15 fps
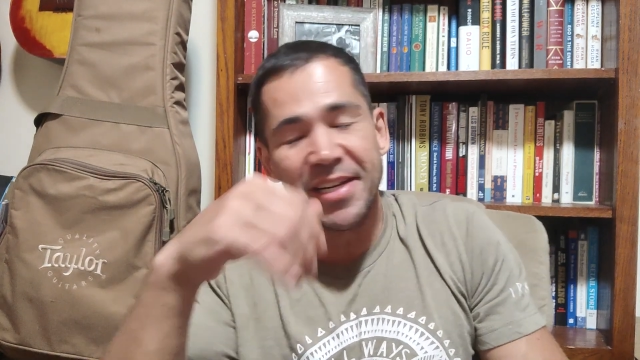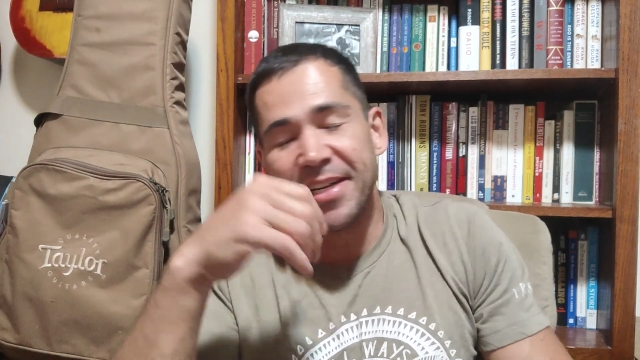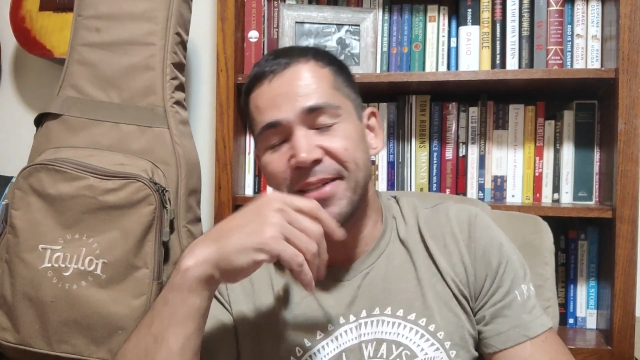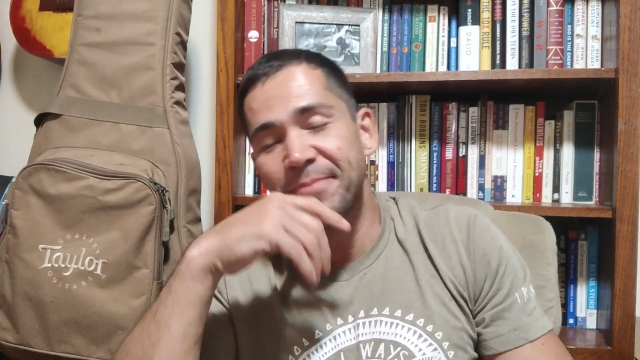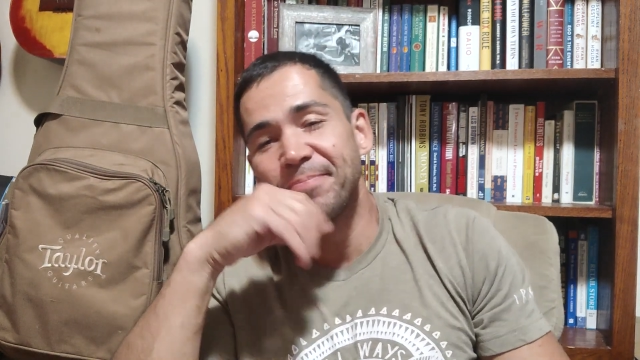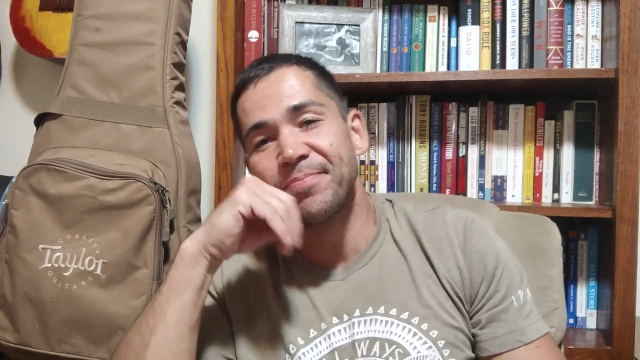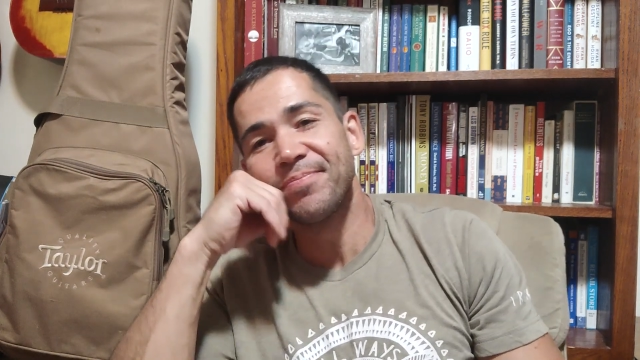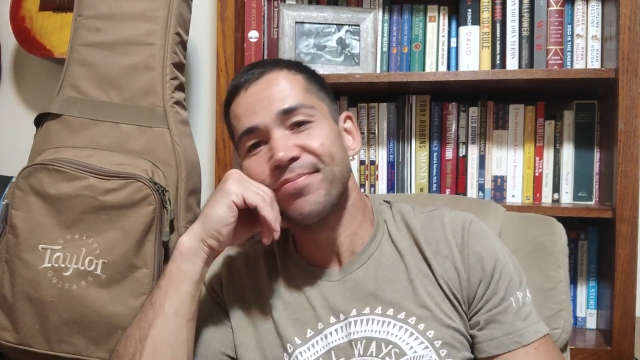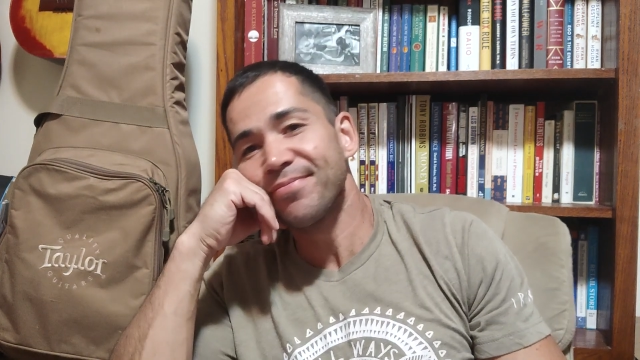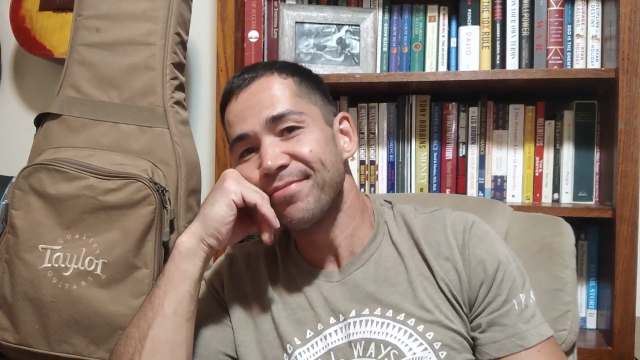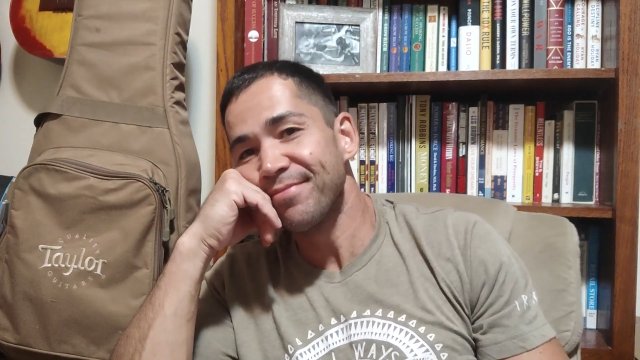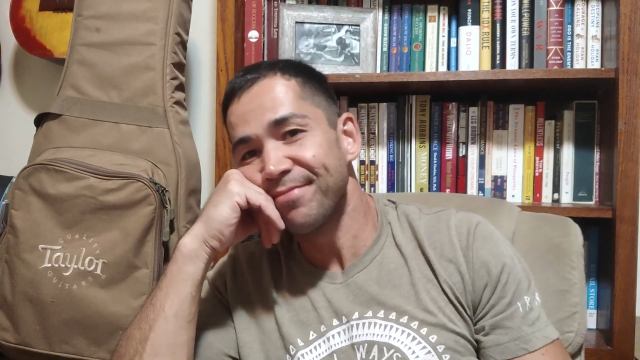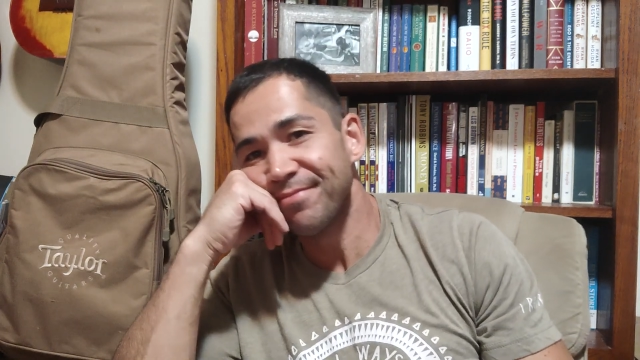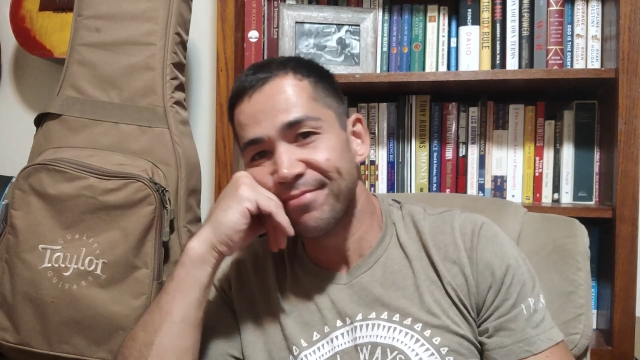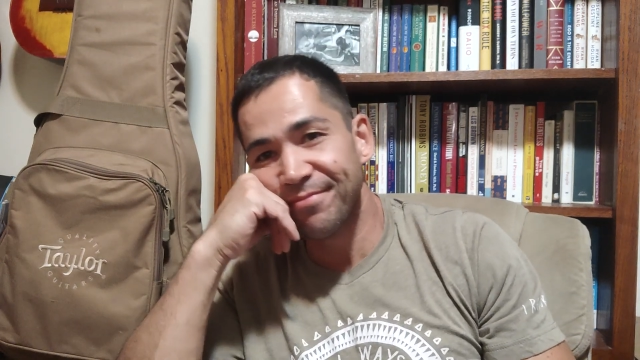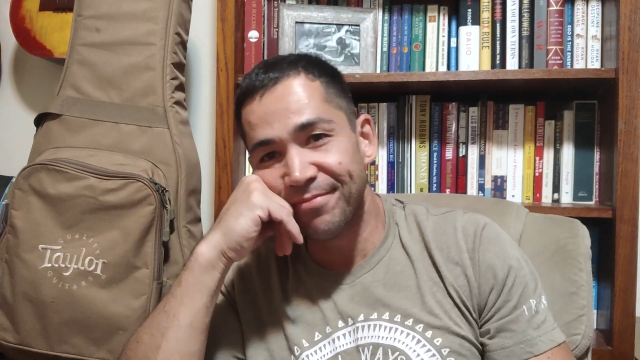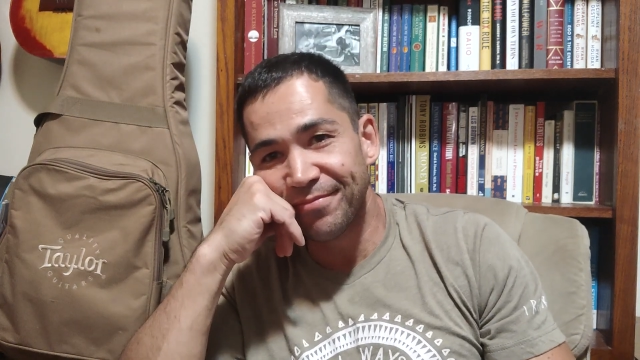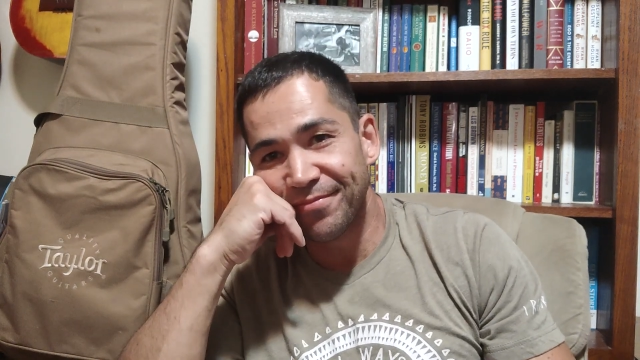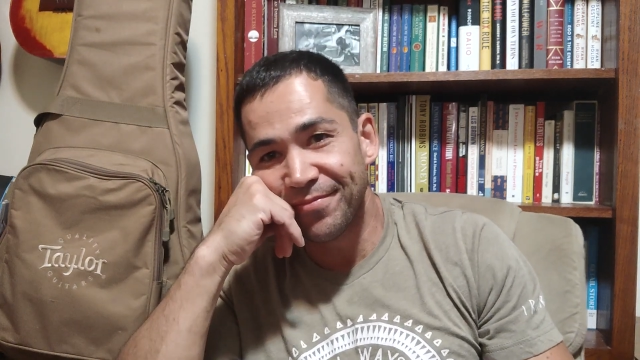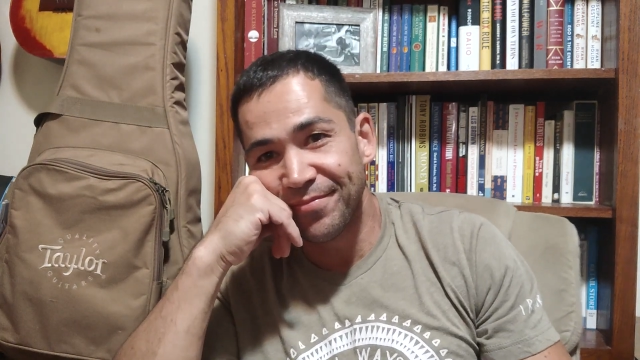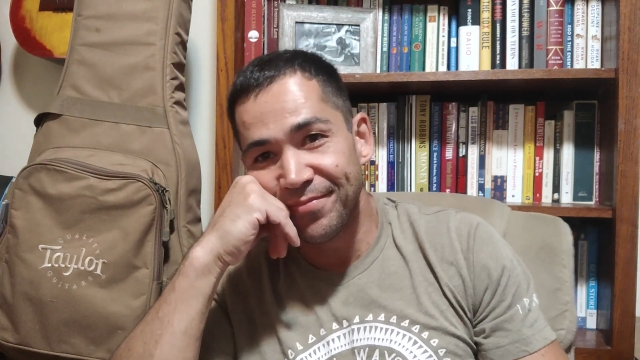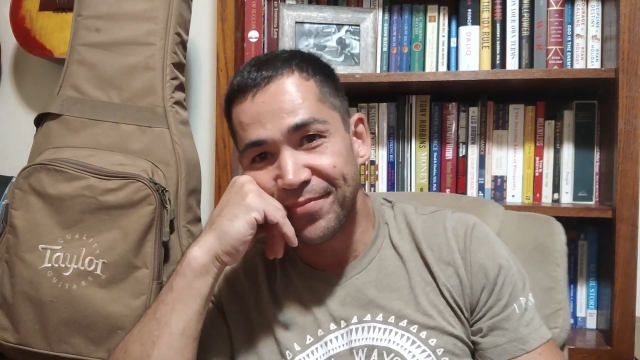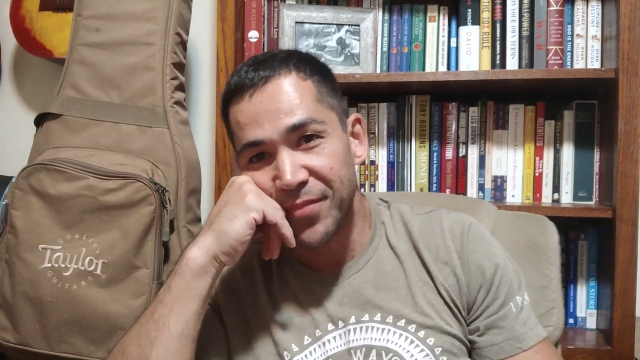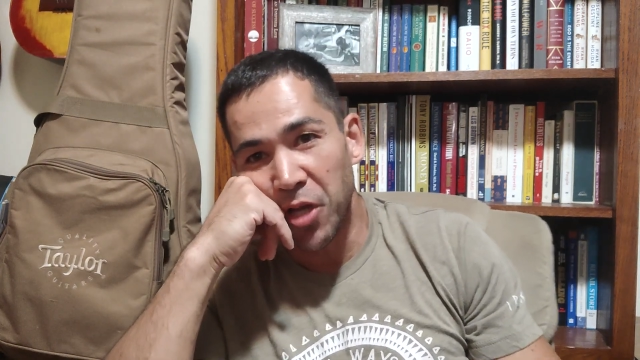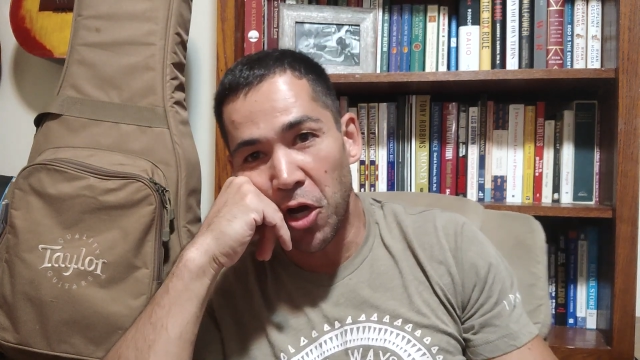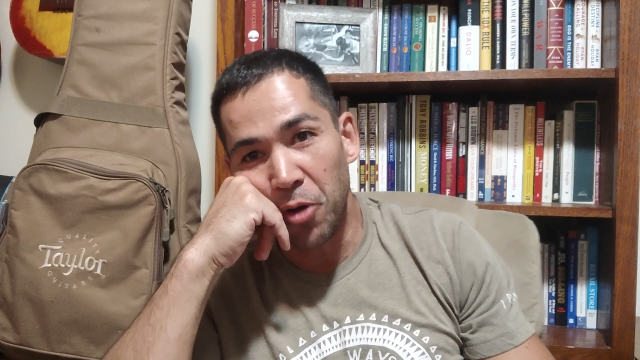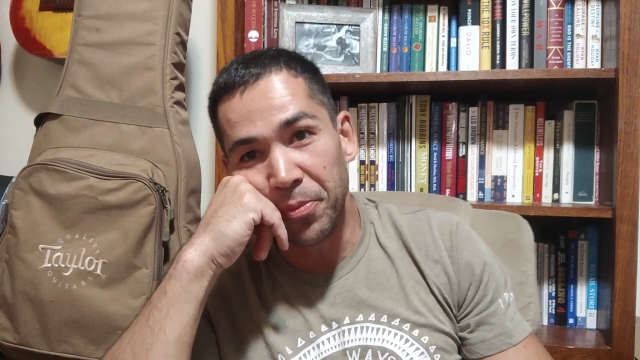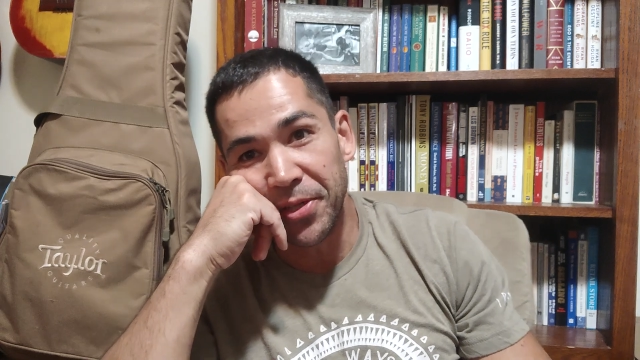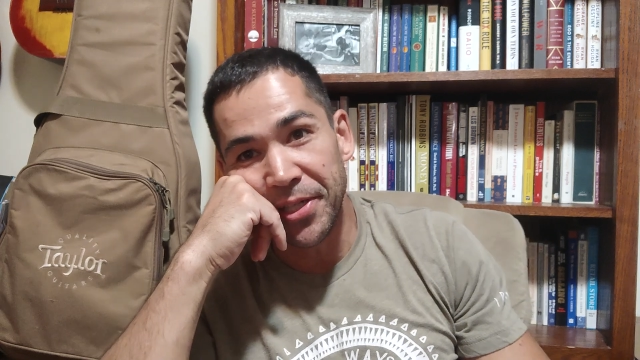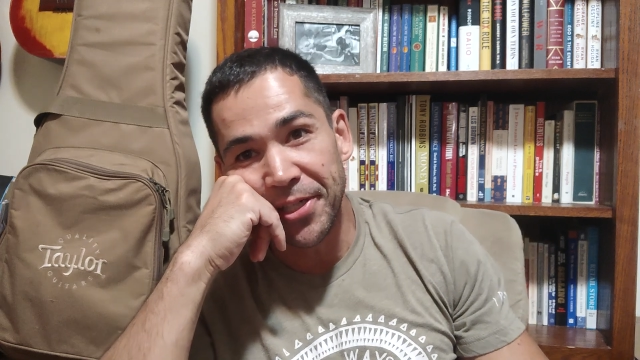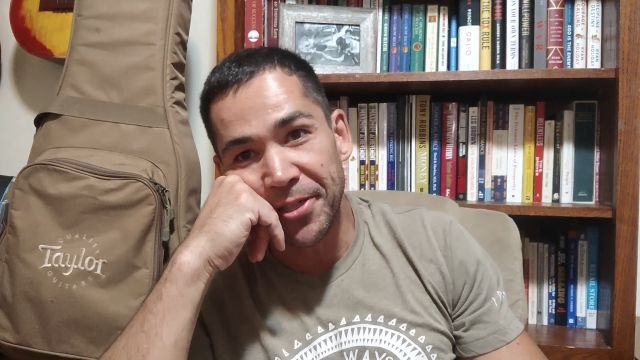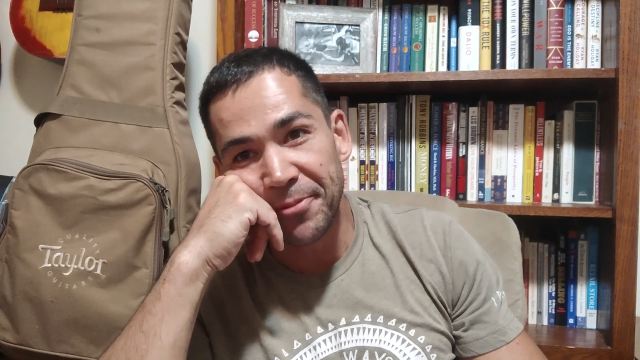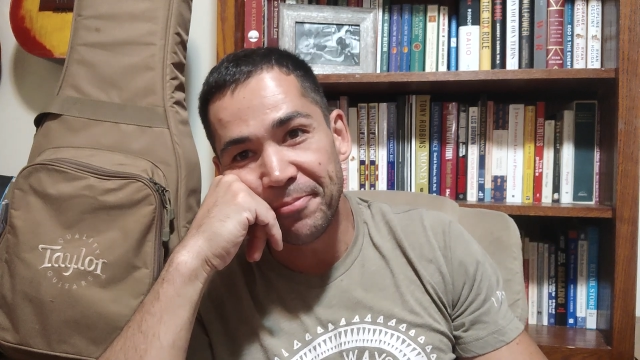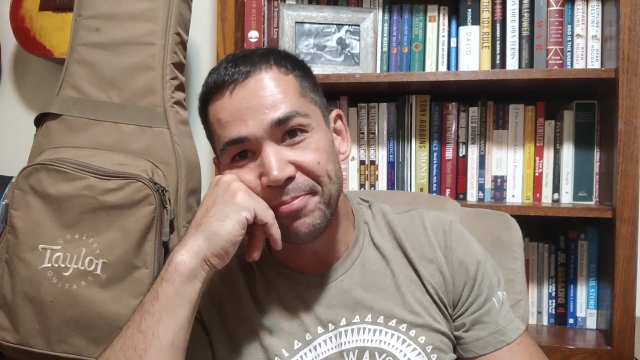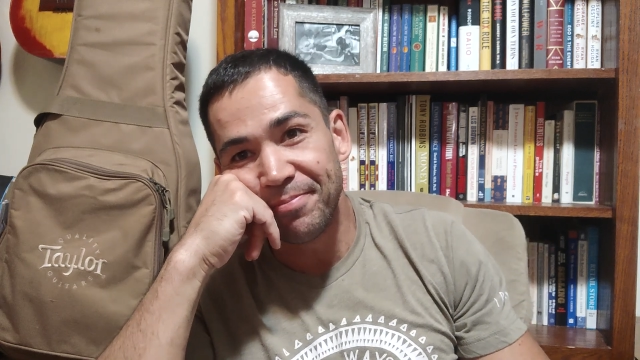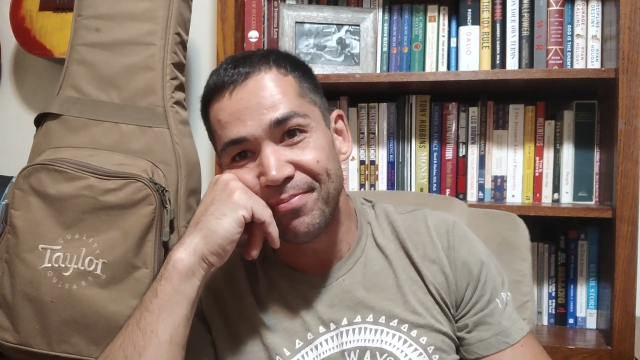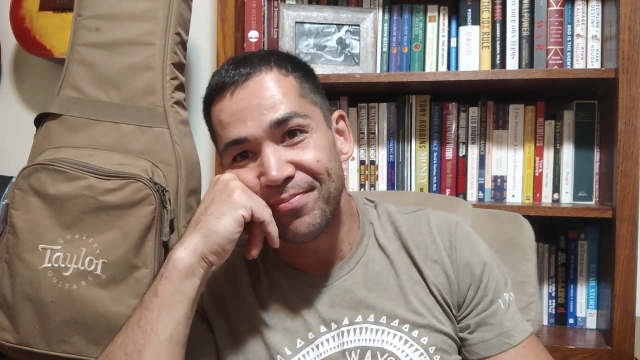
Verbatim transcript: uh, I'll be here.